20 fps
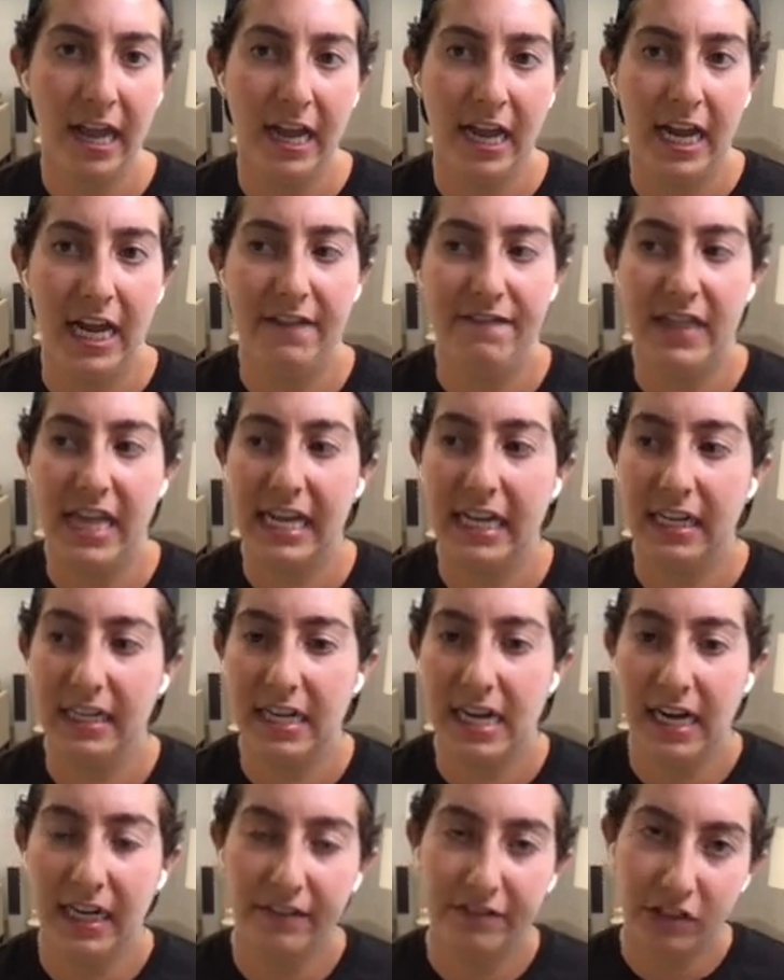if they can
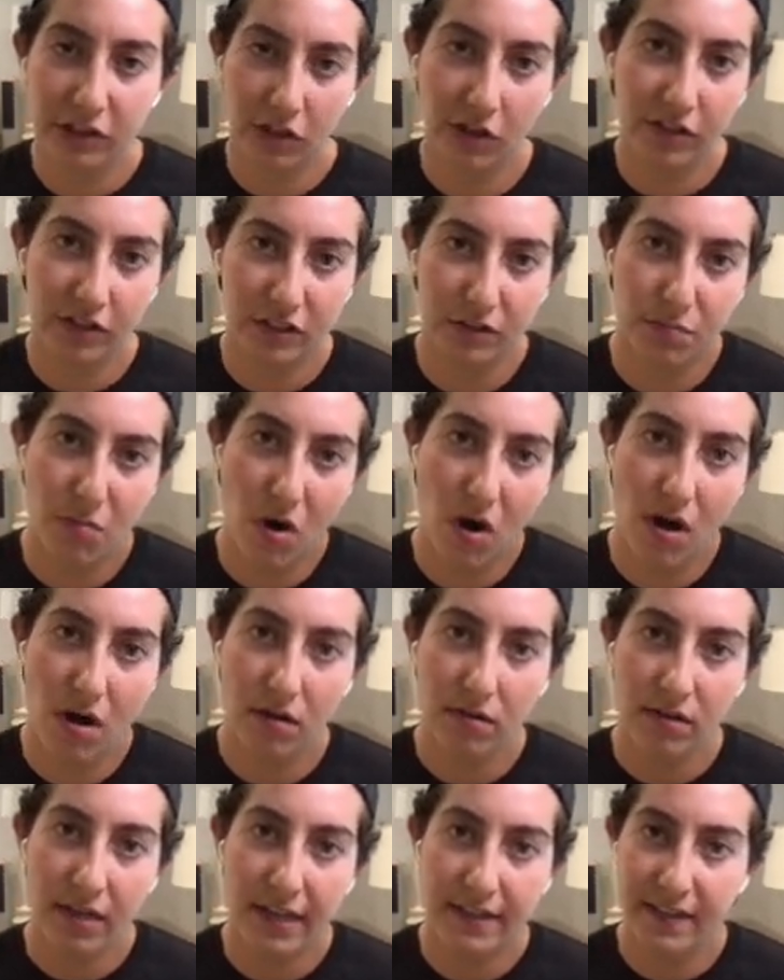kind of start
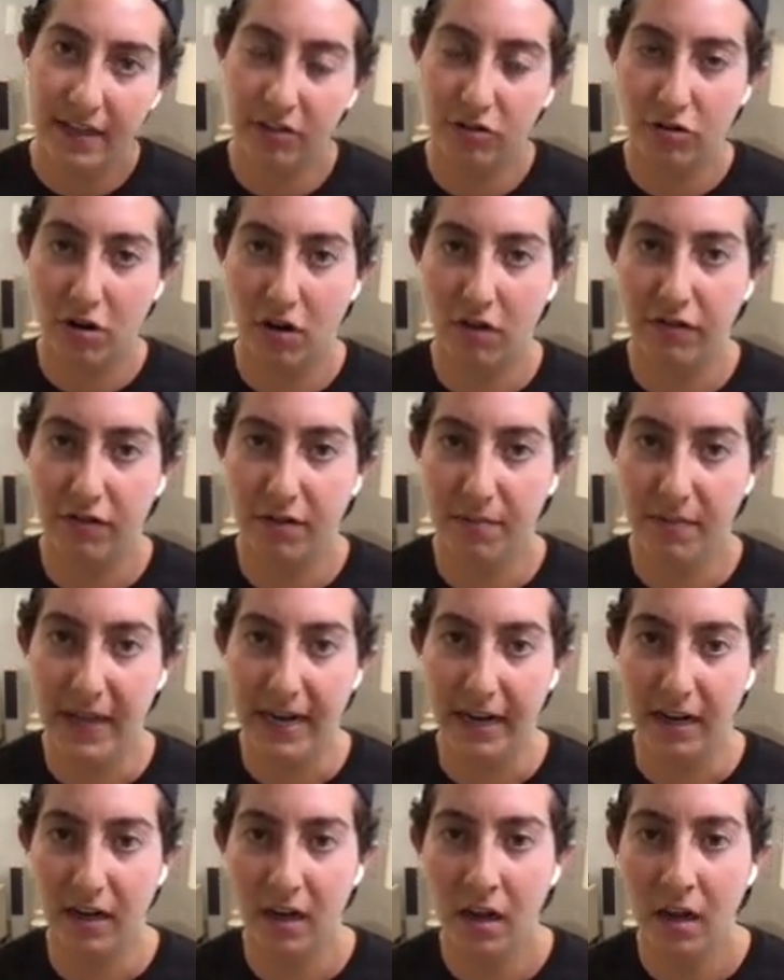small and then grow from
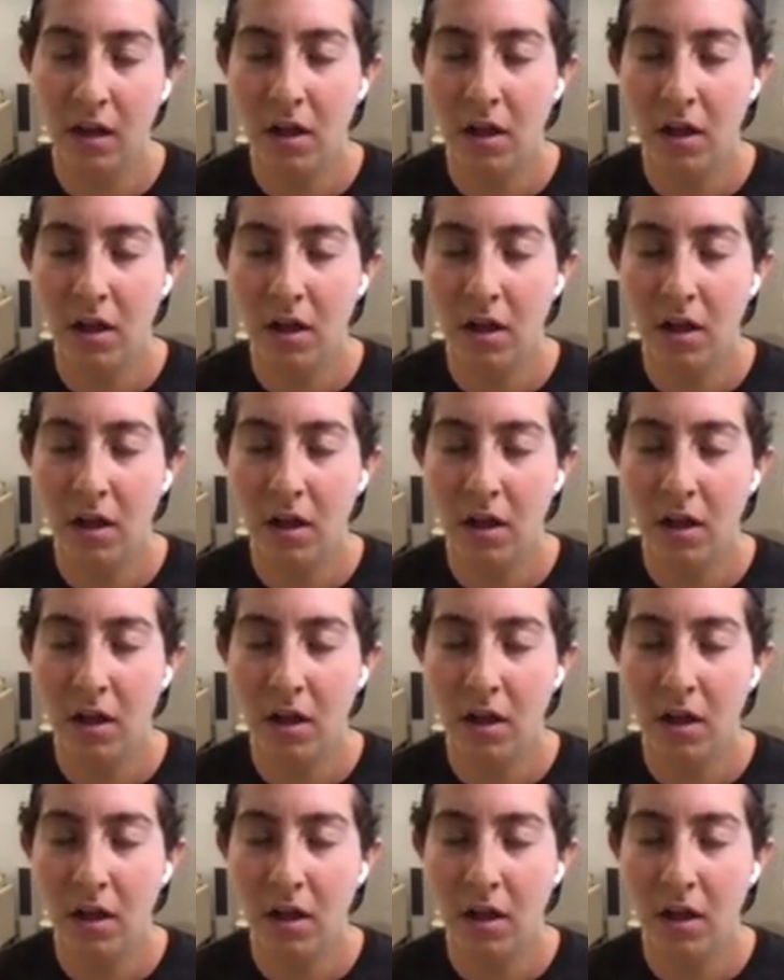there.